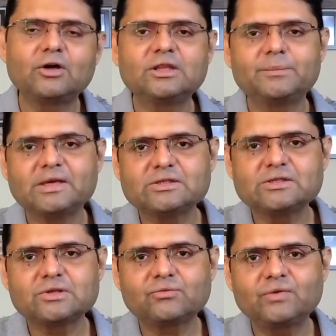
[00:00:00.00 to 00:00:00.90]
on the
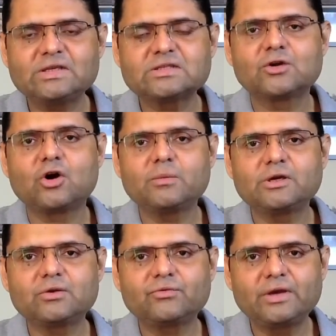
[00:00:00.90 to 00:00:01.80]
basis of which the
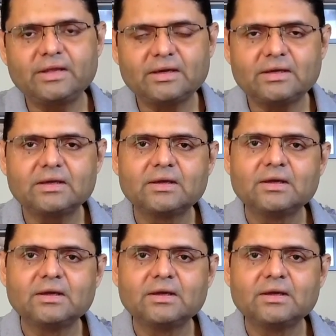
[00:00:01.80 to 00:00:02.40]
government of India